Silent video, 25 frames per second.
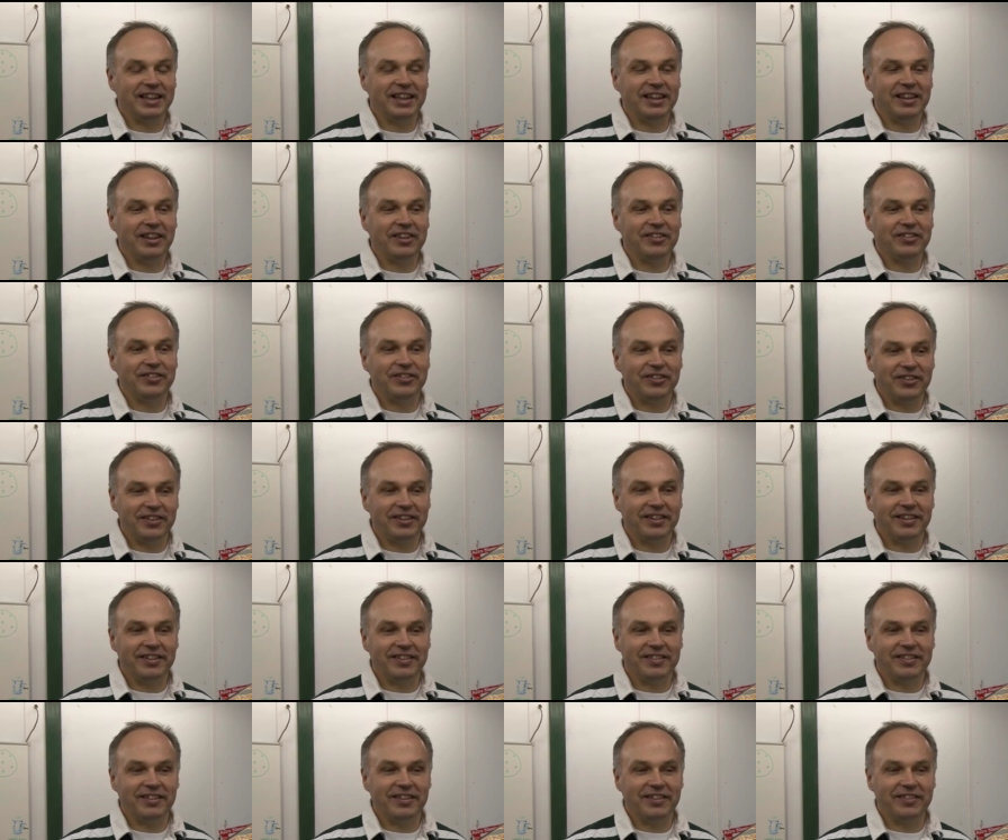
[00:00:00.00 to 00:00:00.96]
there's,
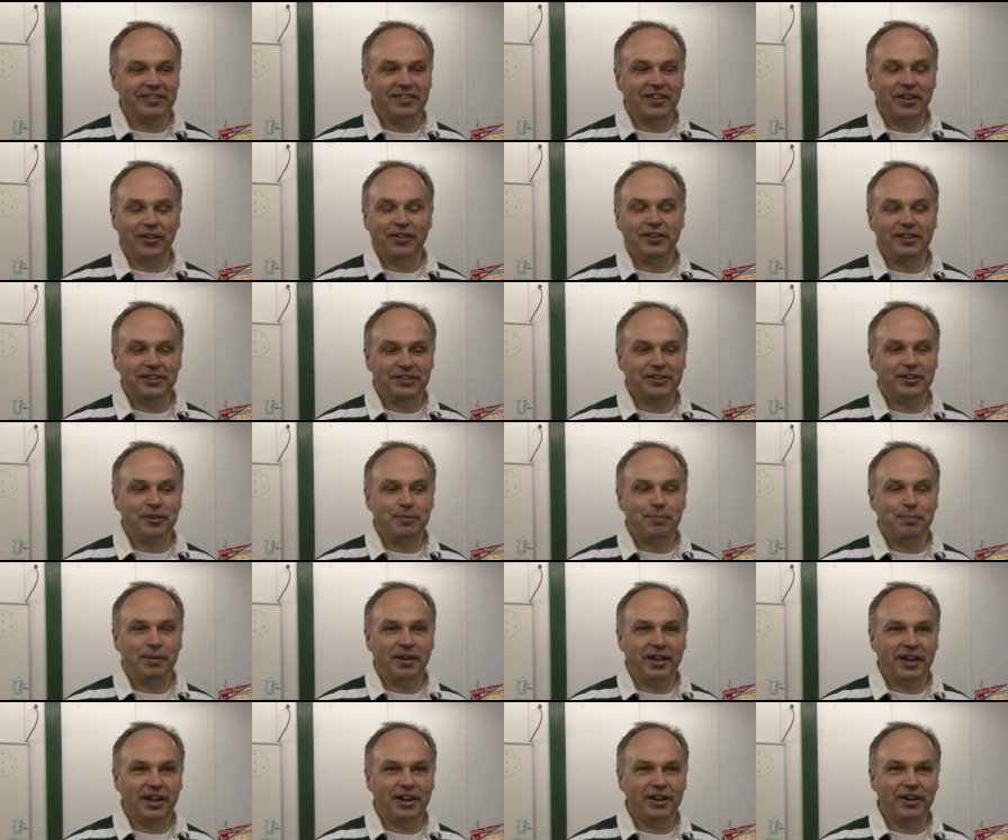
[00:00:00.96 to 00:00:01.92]
there's nothing to
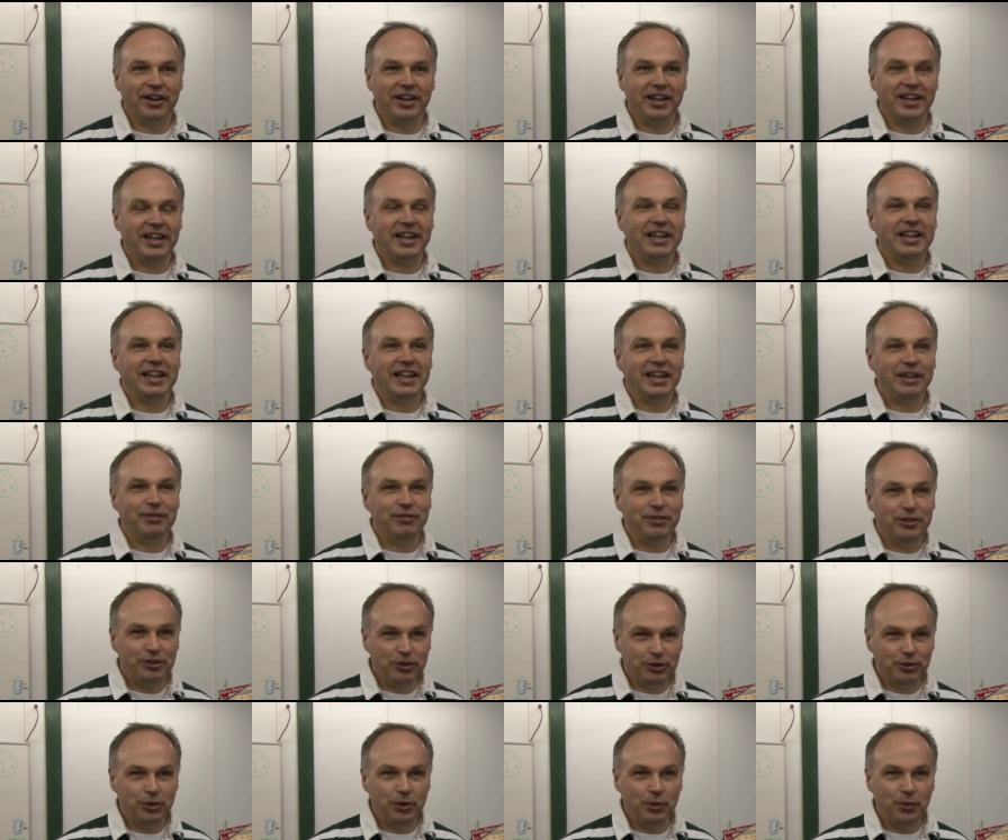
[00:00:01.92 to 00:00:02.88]
compare if you
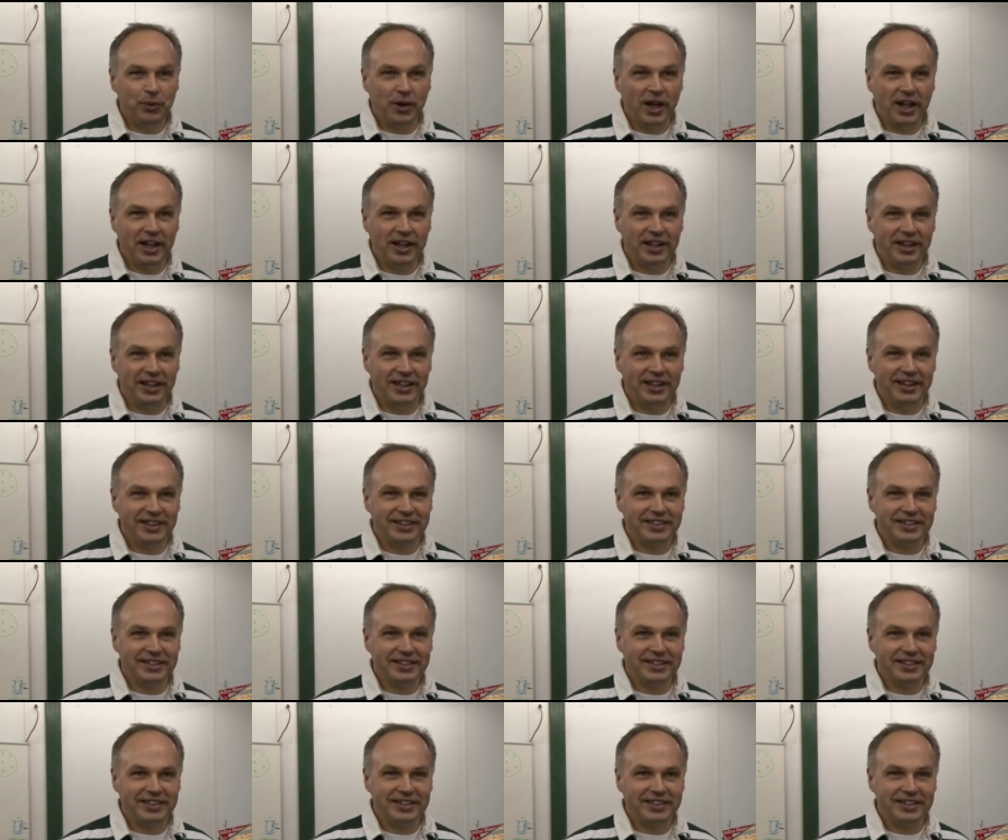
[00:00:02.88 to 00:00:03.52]
do a rally